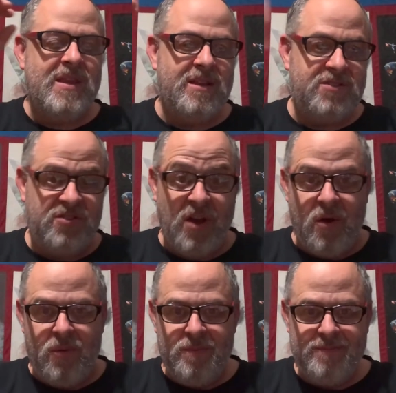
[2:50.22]

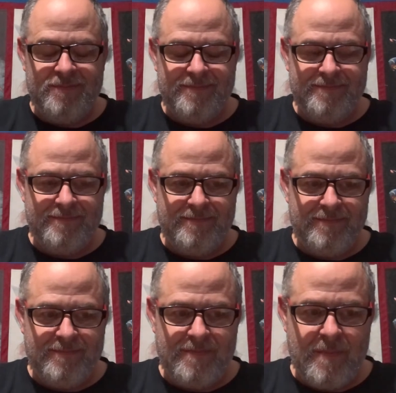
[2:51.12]
So
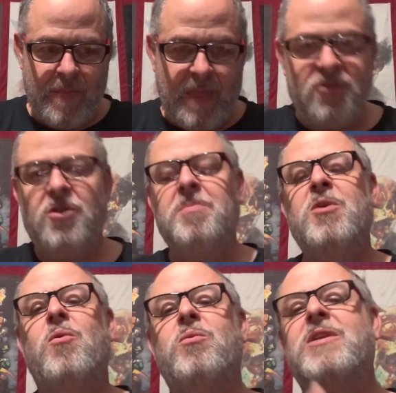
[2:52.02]
it took me a
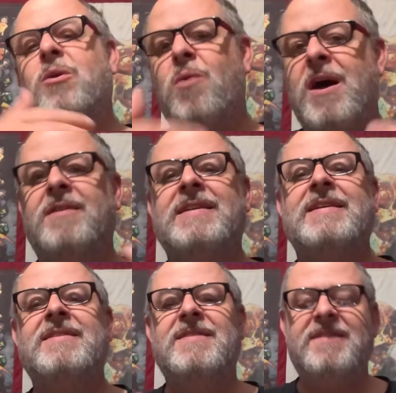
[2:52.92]
little while to get
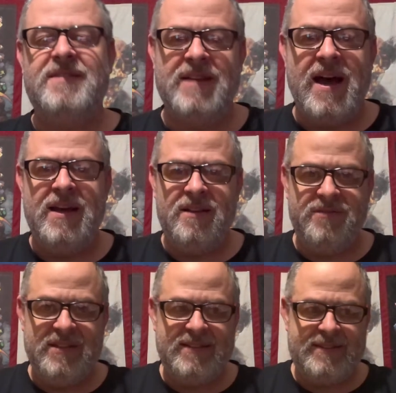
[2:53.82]
into the style
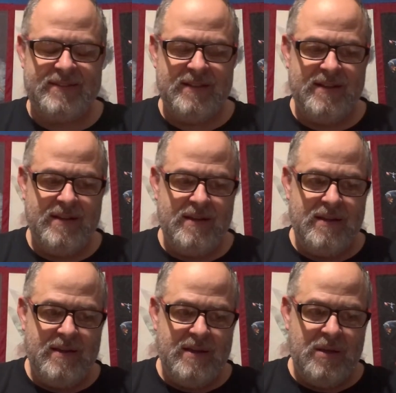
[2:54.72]
of this,
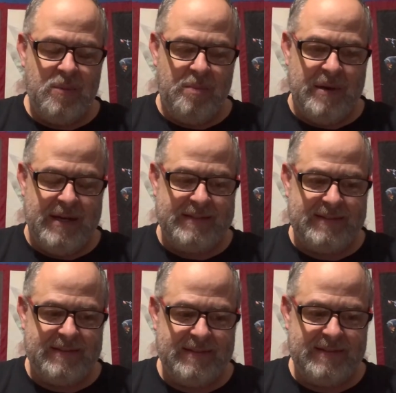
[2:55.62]

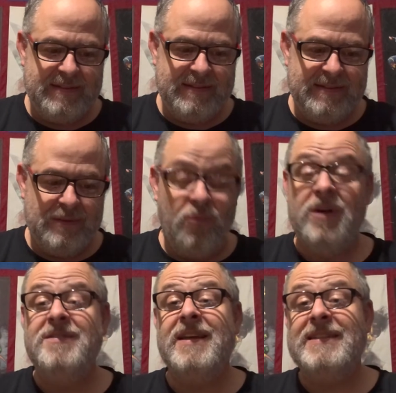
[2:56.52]
but
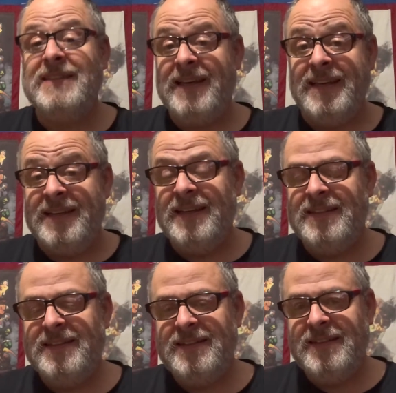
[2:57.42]
once I did,
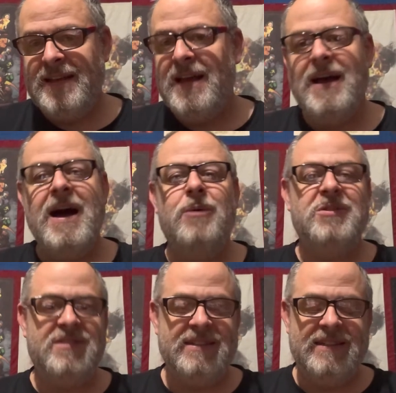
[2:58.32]
I
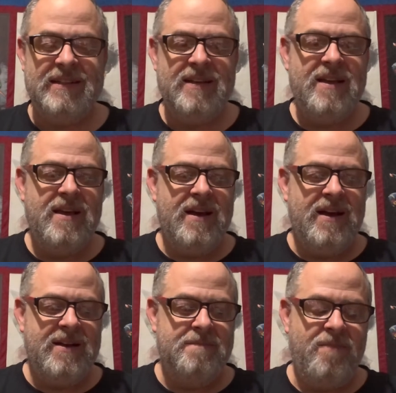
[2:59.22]
was in.
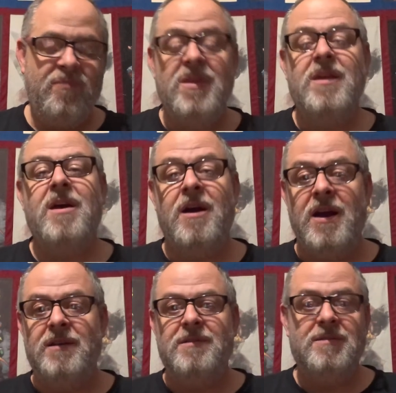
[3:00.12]
All
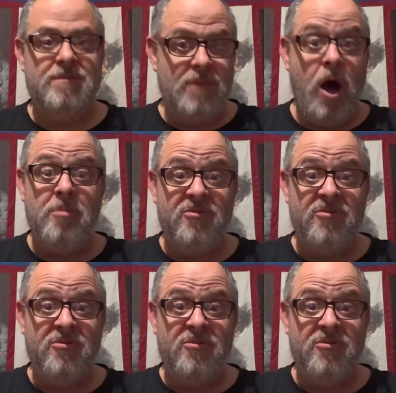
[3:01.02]
right, up